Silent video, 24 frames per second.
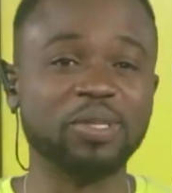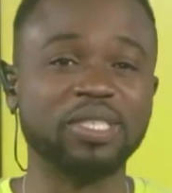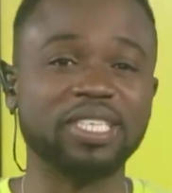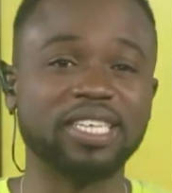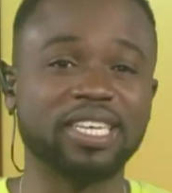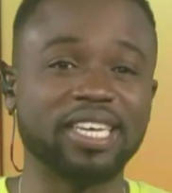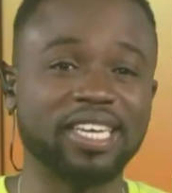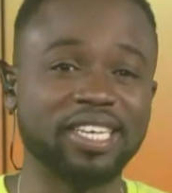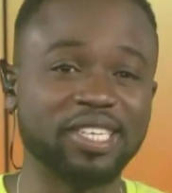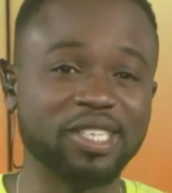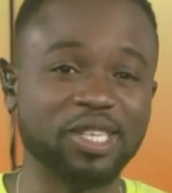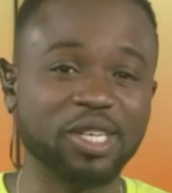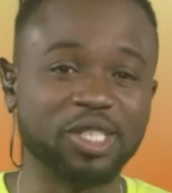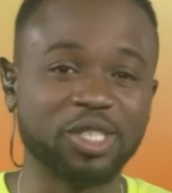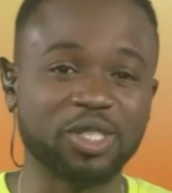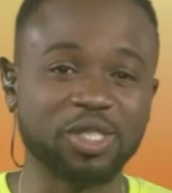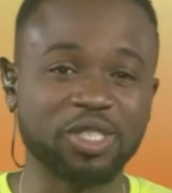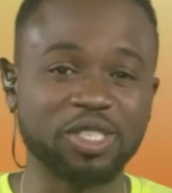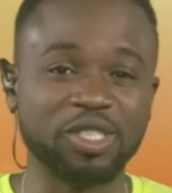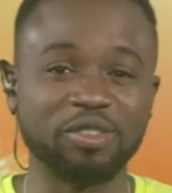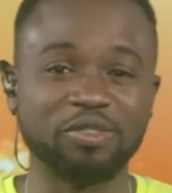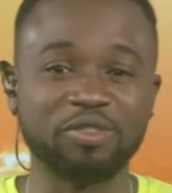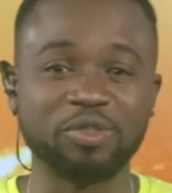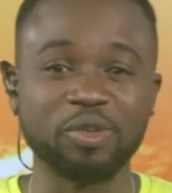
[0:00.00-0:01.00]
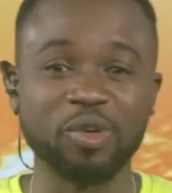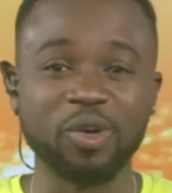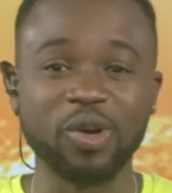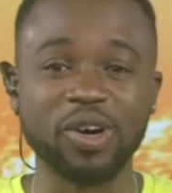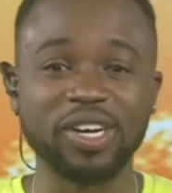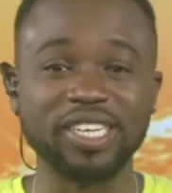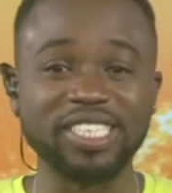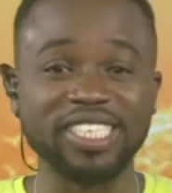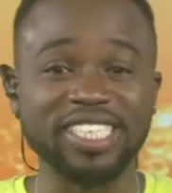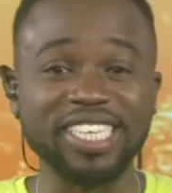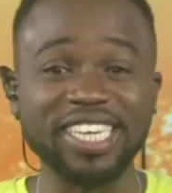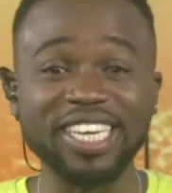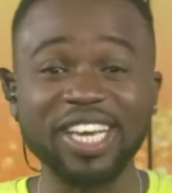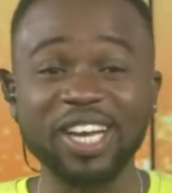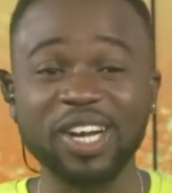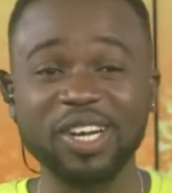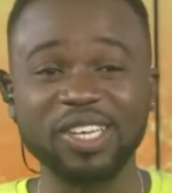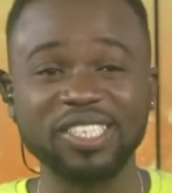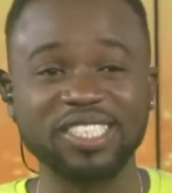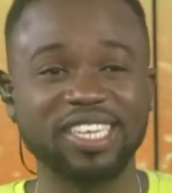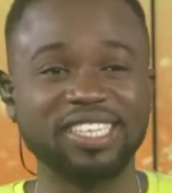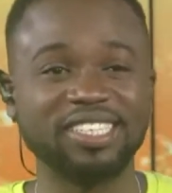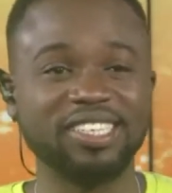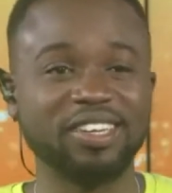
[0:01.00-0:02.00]
industry for years and
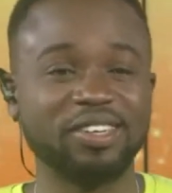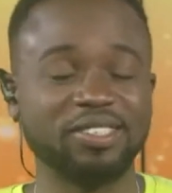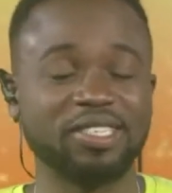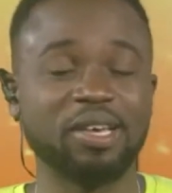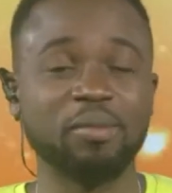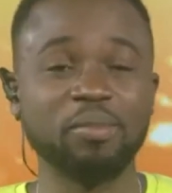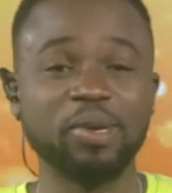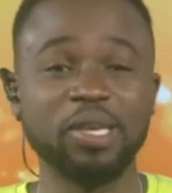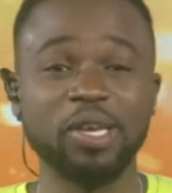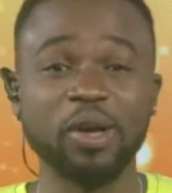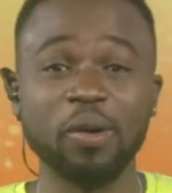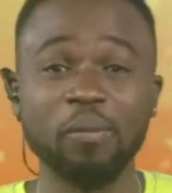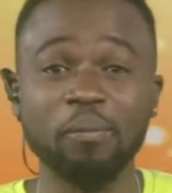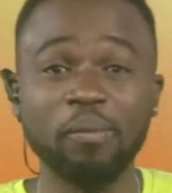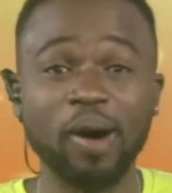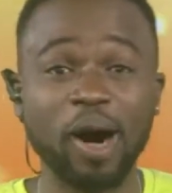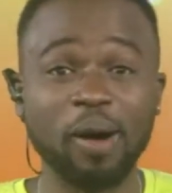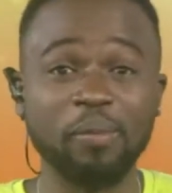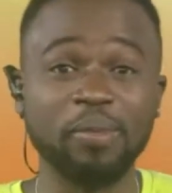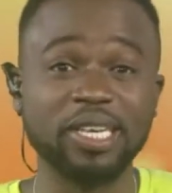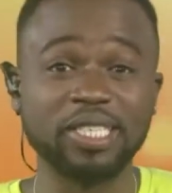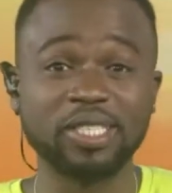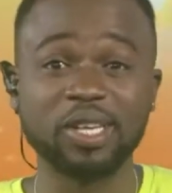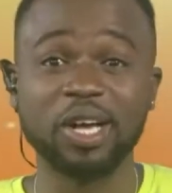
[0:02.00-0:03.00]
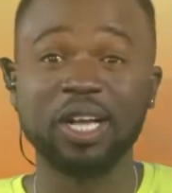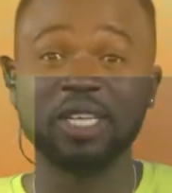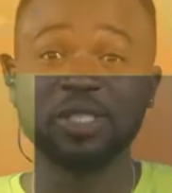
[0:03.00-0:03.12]
years. I mean, your mom is also a